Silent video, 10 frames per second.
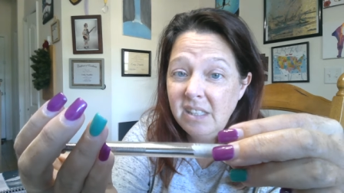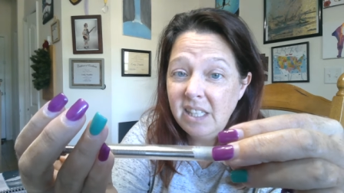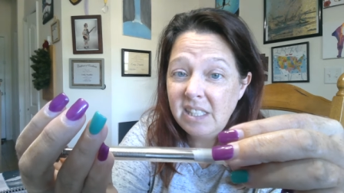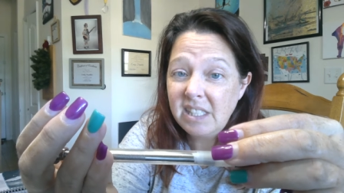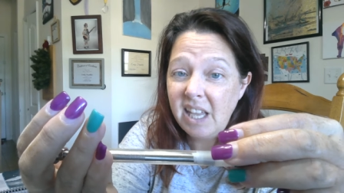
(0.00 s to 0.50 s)

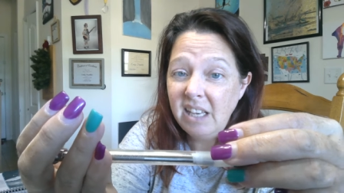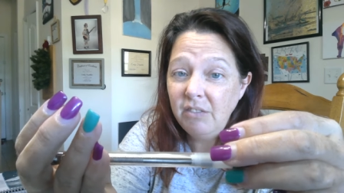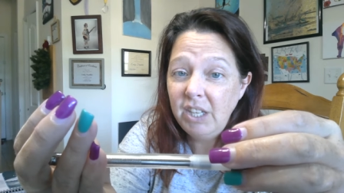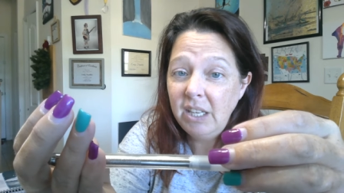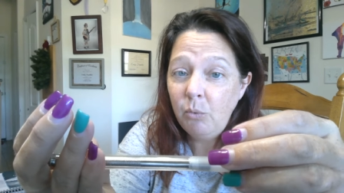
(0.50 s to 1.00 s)
that's kind
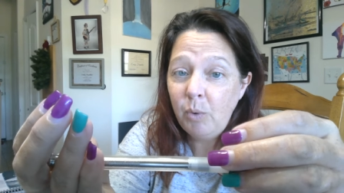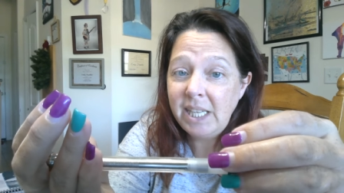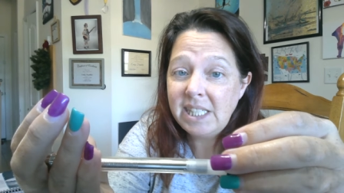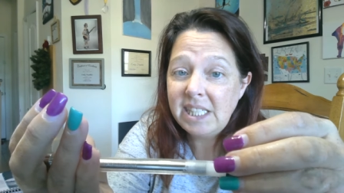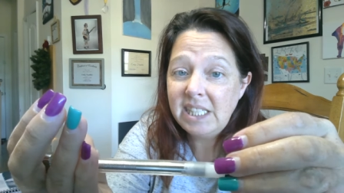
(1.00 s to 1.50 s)
of getting
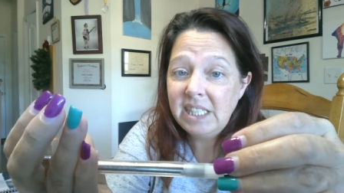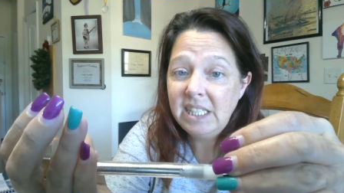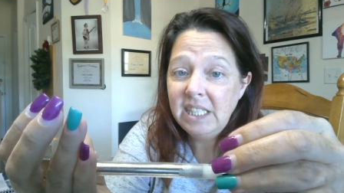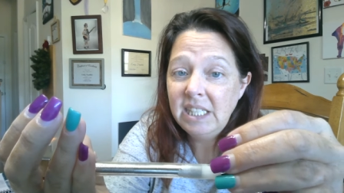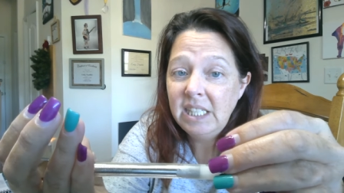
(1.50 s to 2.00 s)

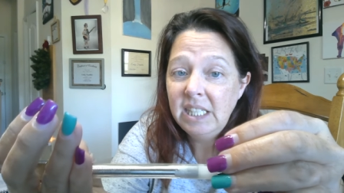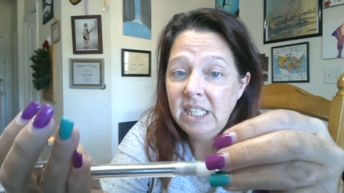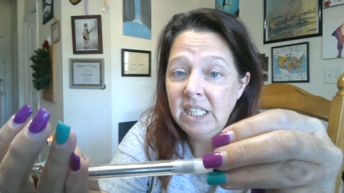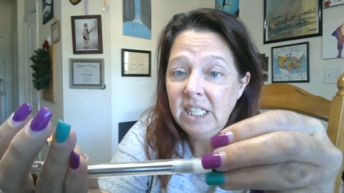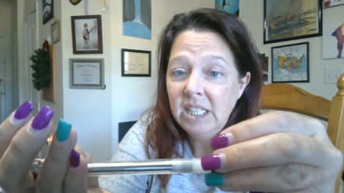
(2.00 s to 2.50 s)
wasted.
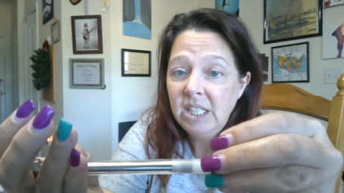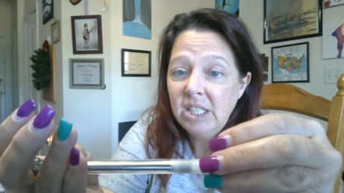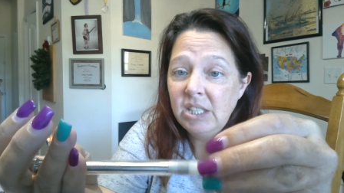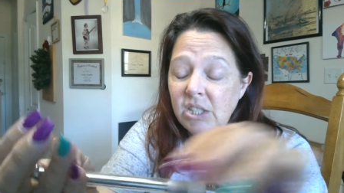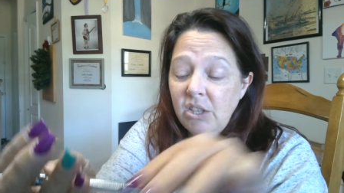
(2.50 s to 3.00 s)

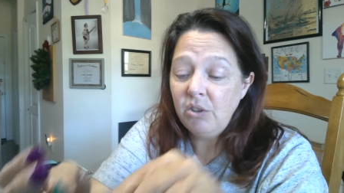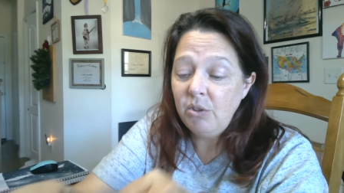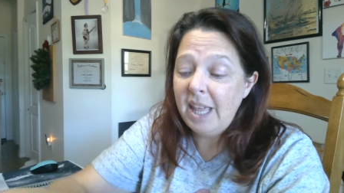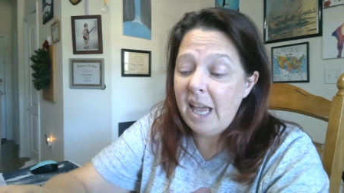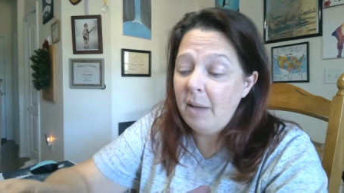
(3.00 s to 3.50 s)
So
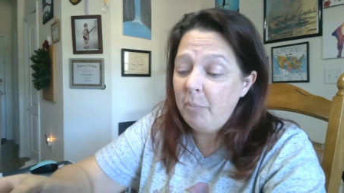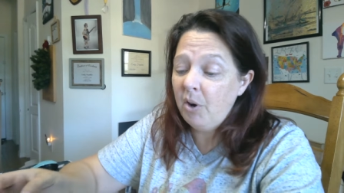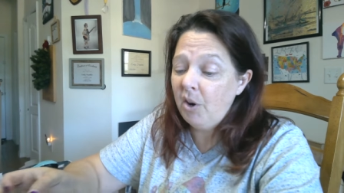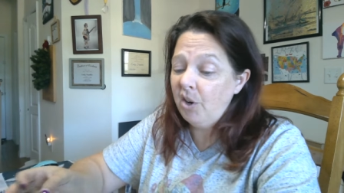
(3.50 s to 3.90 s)
that part